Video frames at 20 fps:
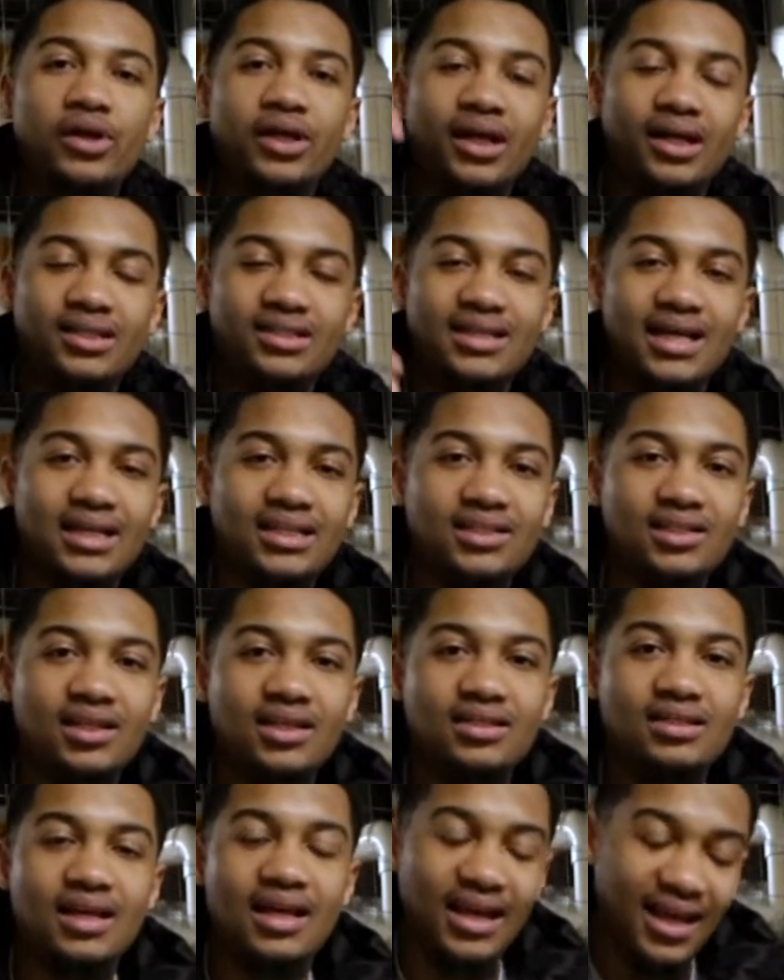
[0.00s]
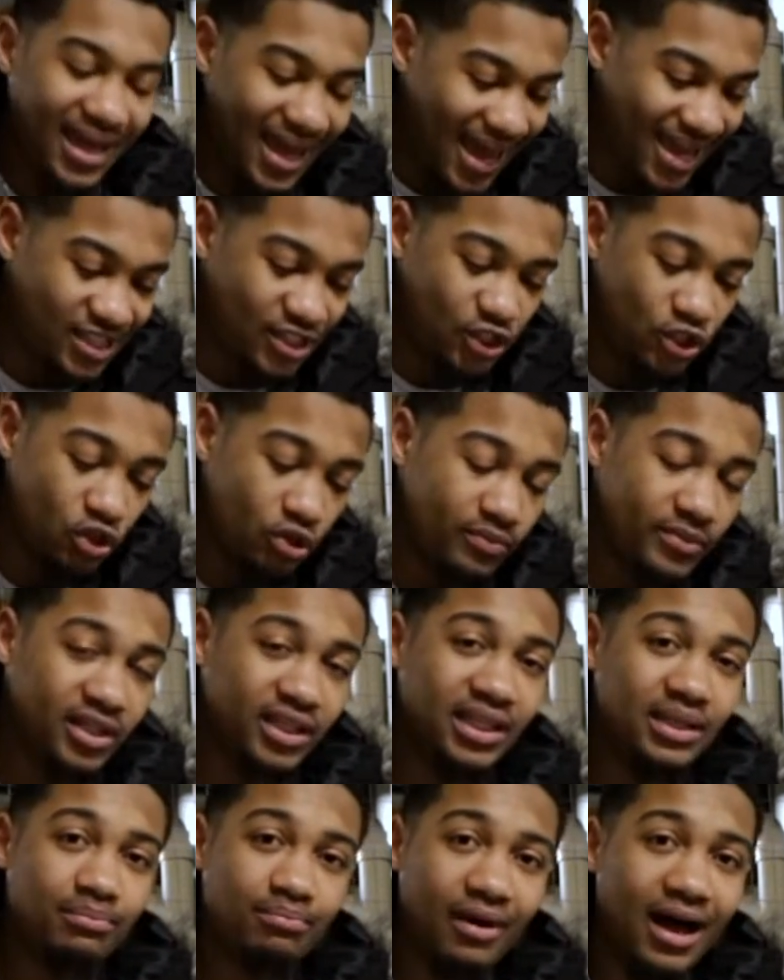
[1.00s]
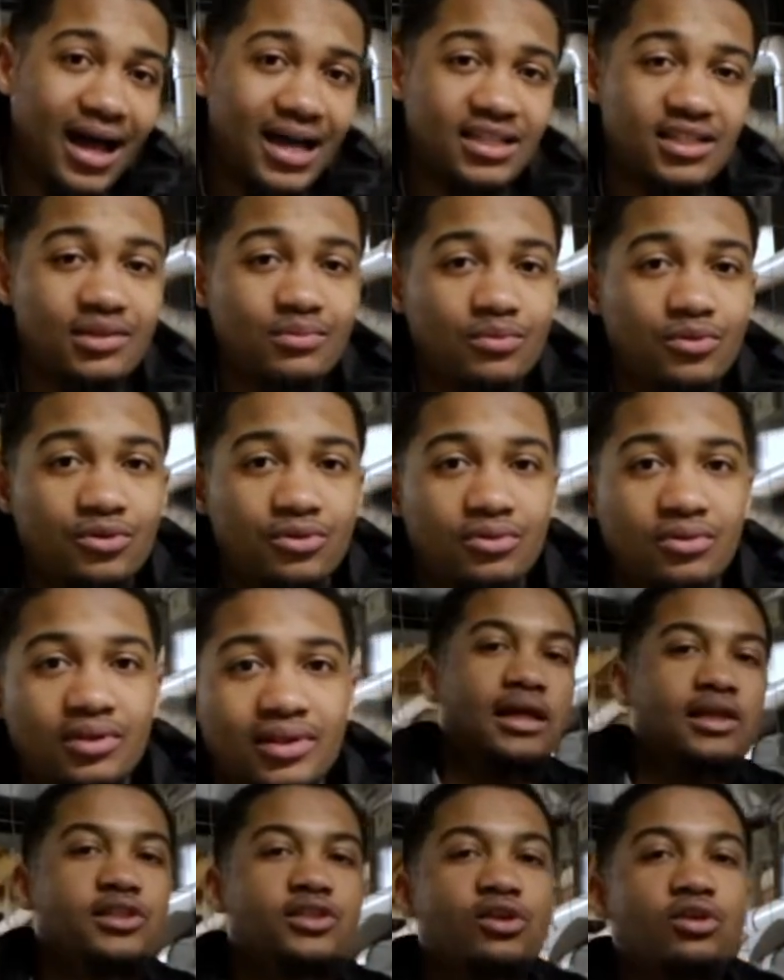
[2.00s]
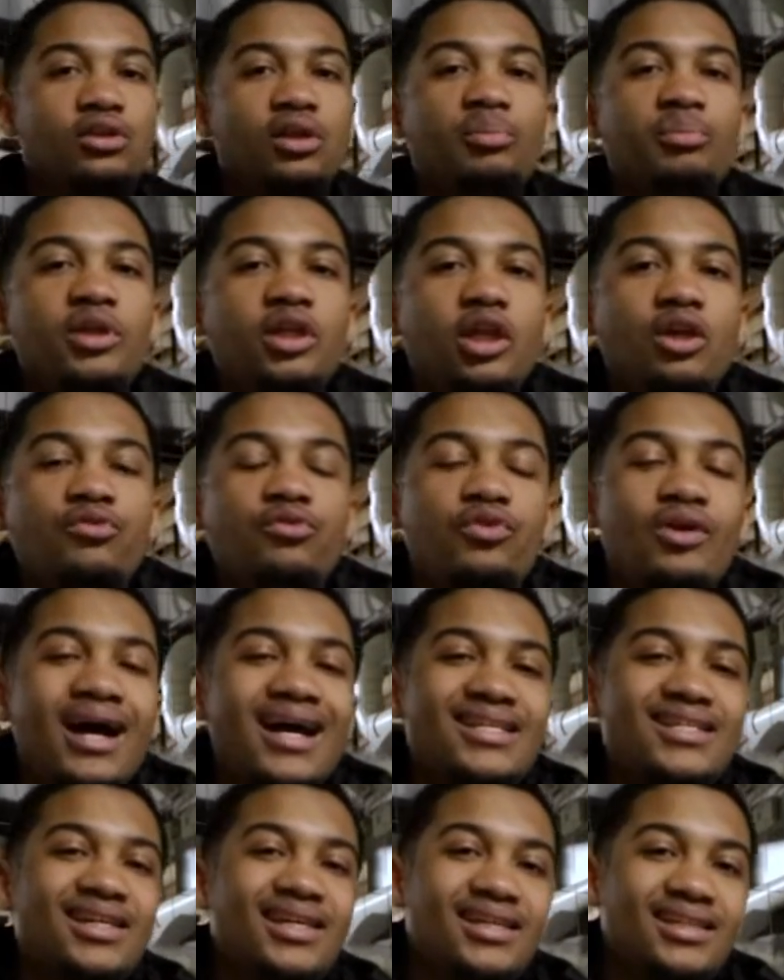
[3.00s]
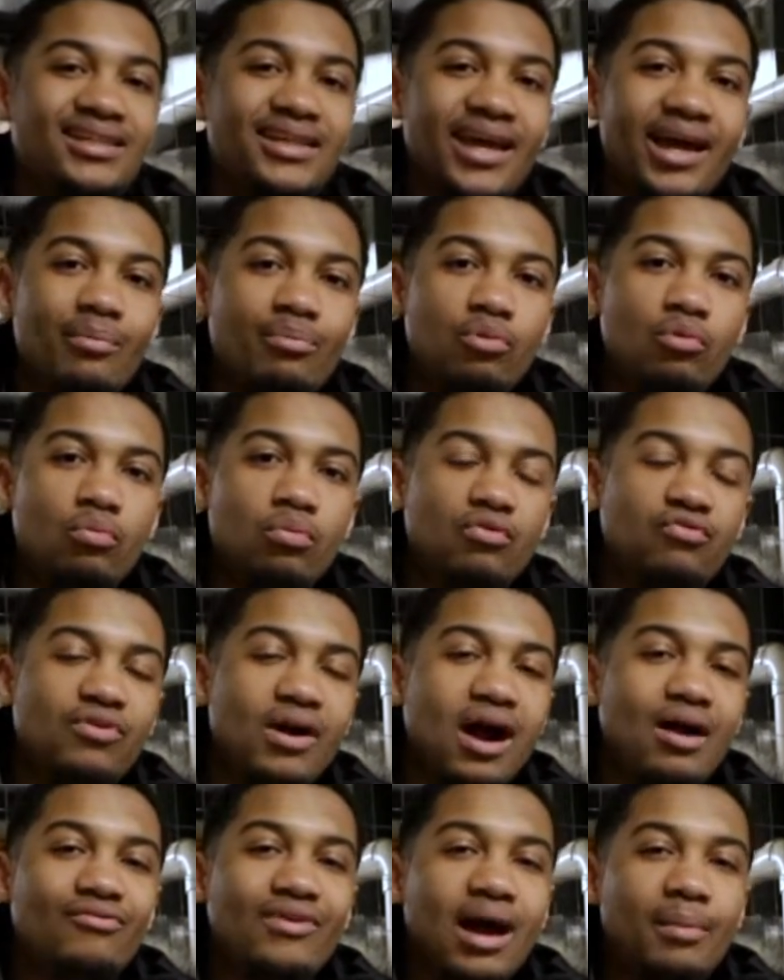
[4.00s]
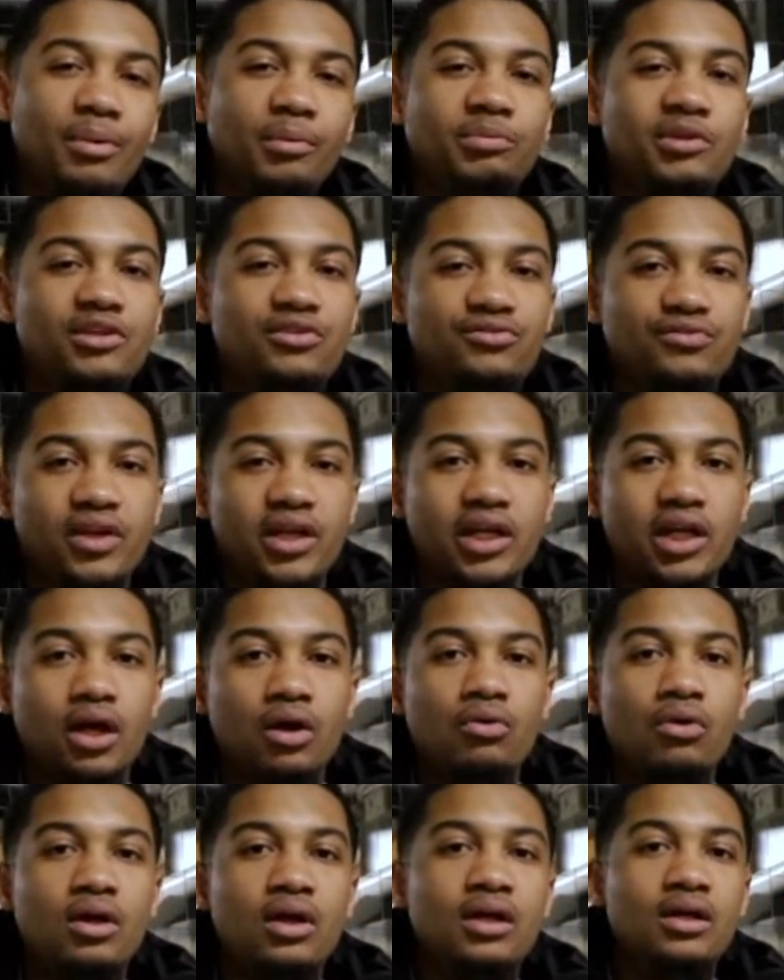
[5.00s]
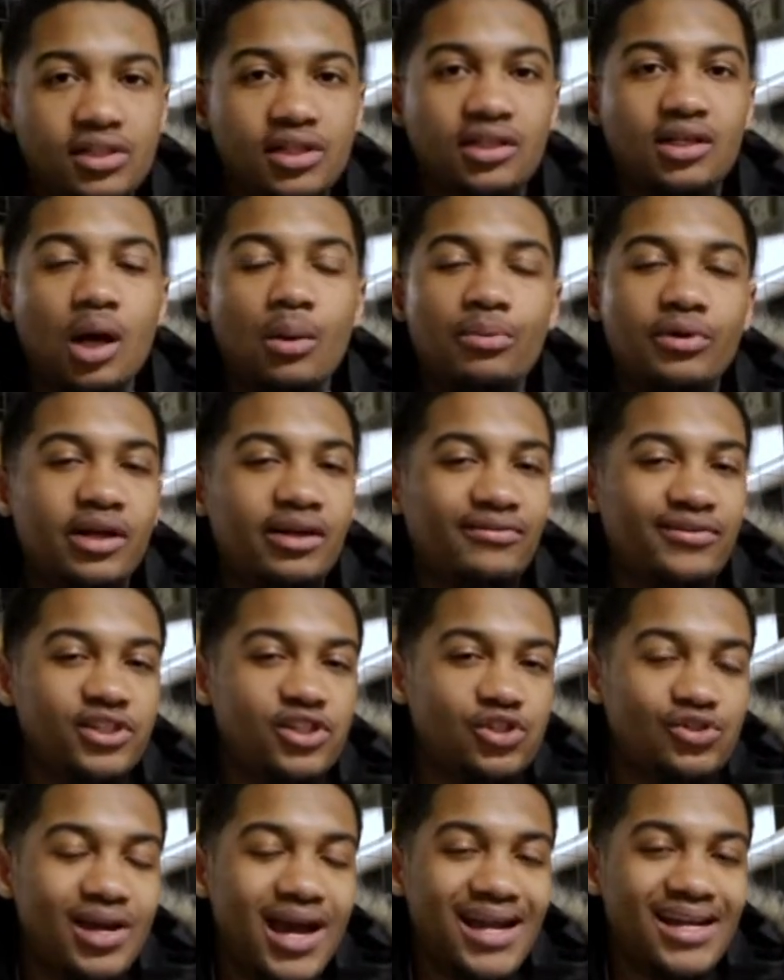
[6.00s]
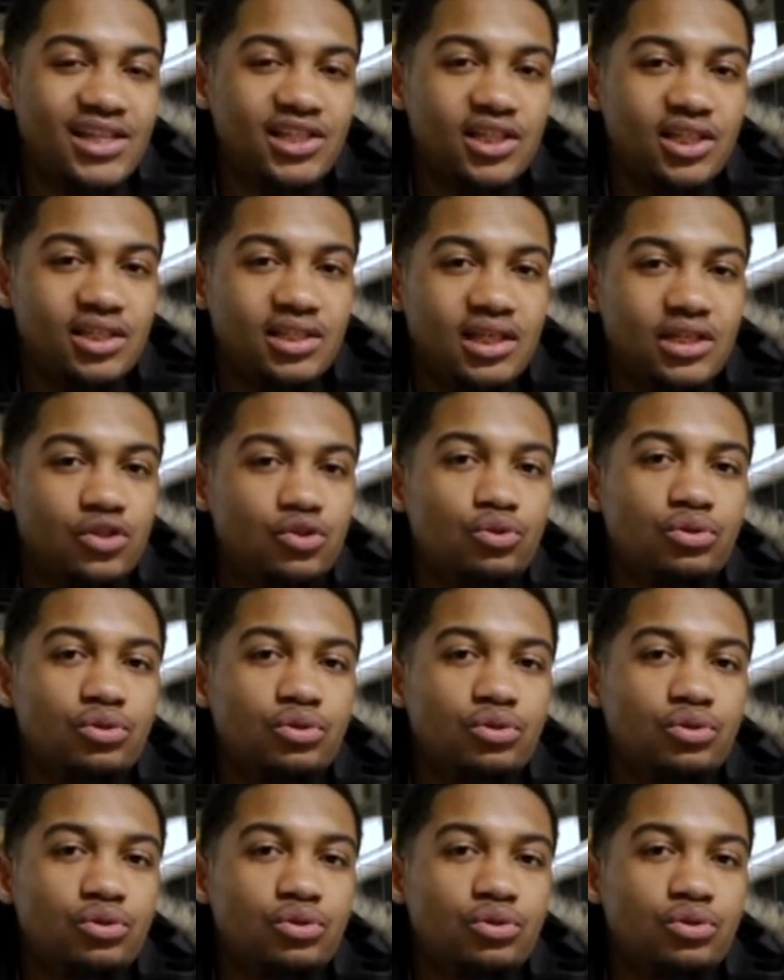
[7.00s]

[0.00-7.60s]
your text list as humanly possible. And so let me give you guys an example before I wrap up this video. There's a couple different strategies that you